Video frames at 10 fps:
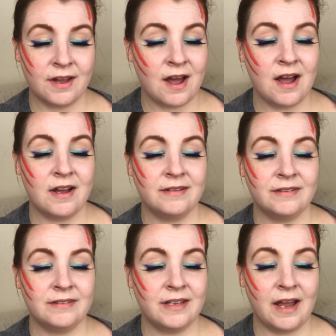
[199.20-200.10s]
the
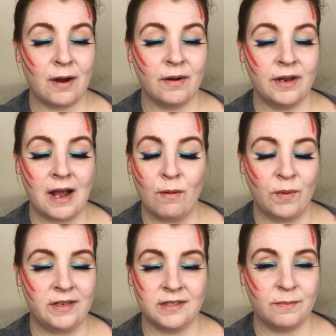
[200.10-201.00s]
cons. It
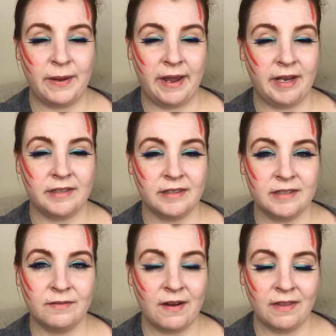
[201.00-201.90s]
outweighs the pain,
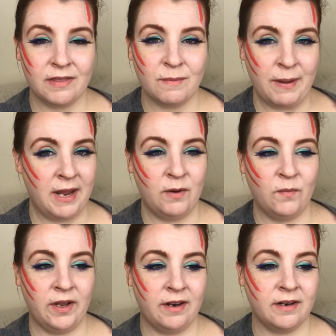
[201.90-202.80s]
because if I let the
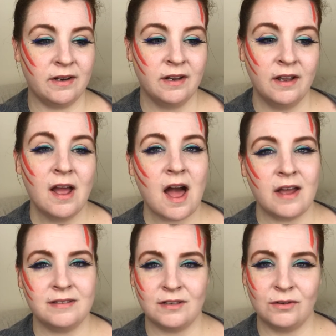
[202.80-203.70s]
pain win,
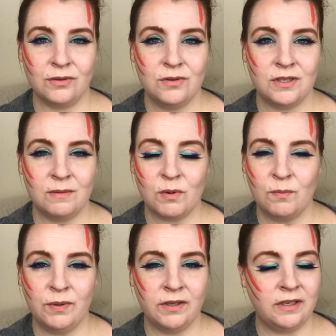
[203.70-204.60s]
I start losing
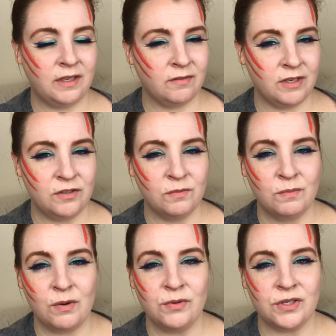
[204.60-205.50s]
mobility and range
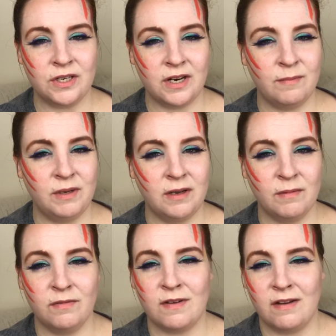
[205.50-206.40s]
of motion, and I
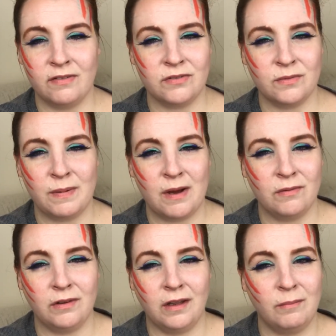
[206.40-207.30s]
become a
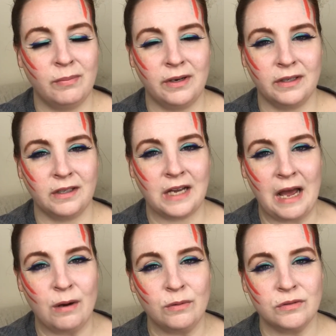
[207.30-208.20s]
500-pound lump on a
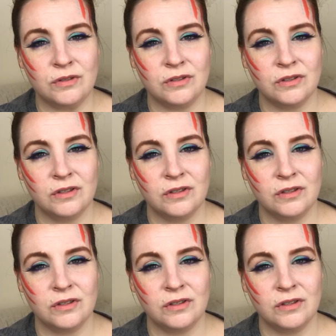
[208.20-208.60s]
couch.